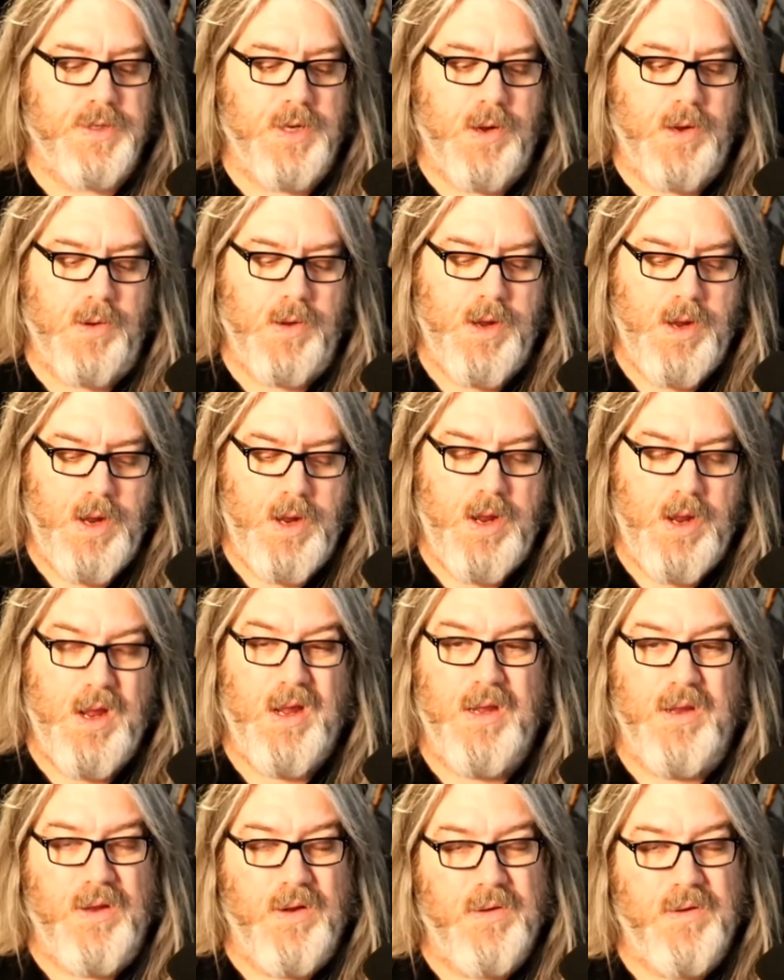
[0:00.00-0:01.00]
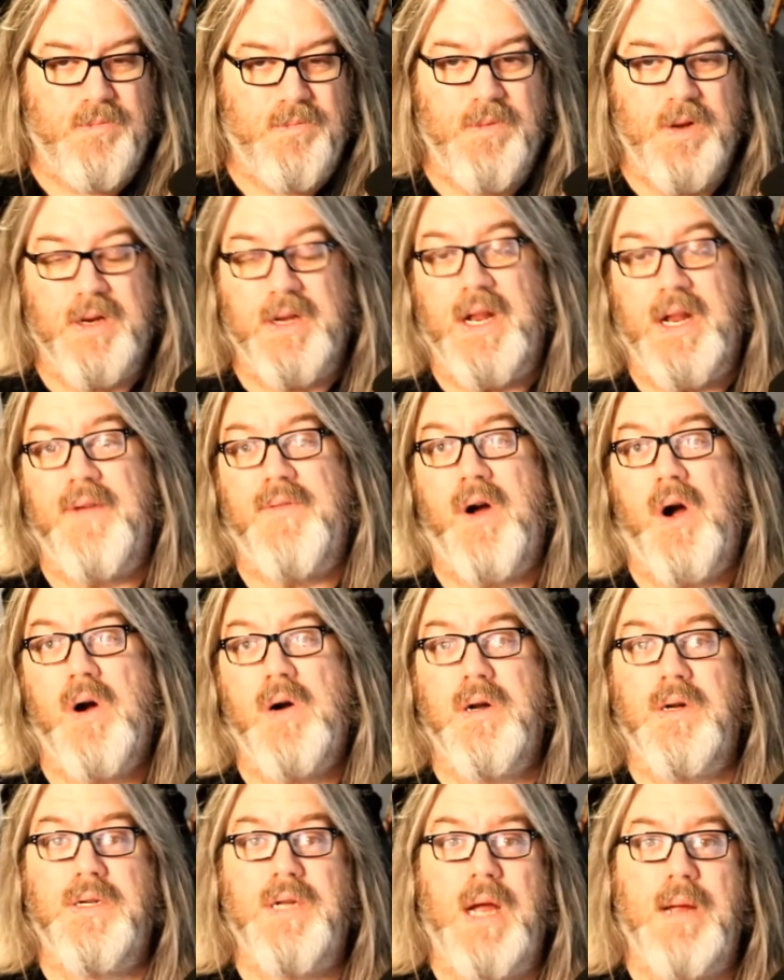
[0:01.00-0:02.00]
So you're going to have a
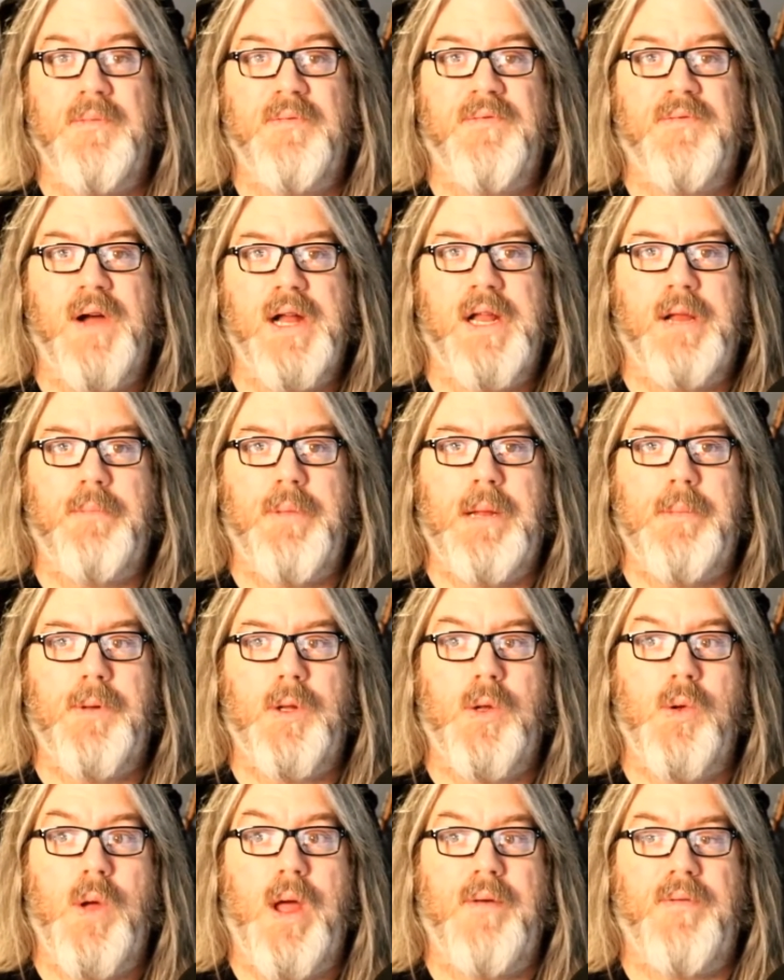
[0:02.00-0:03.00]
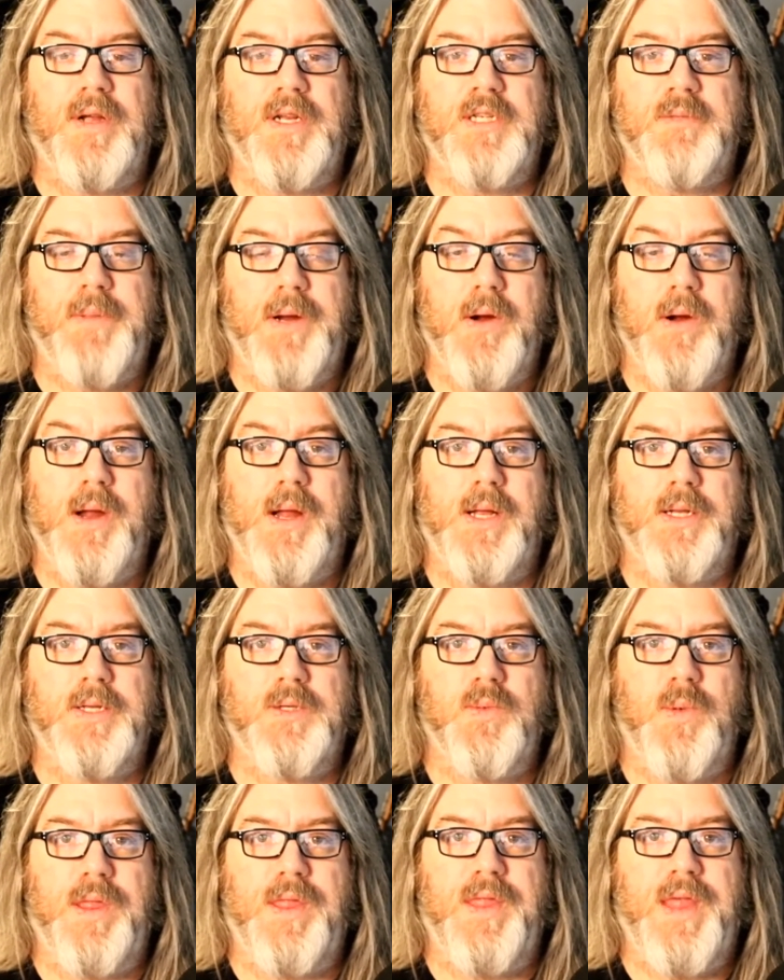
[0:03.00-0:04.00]
harder time finding people who have
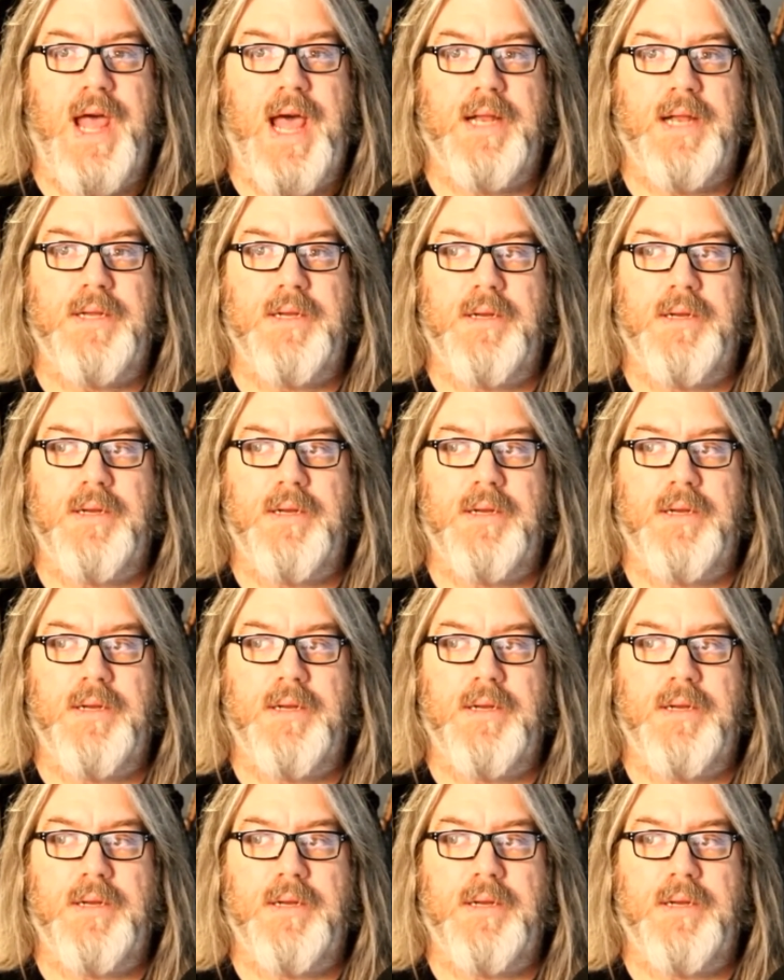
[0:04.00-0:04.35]
experience with that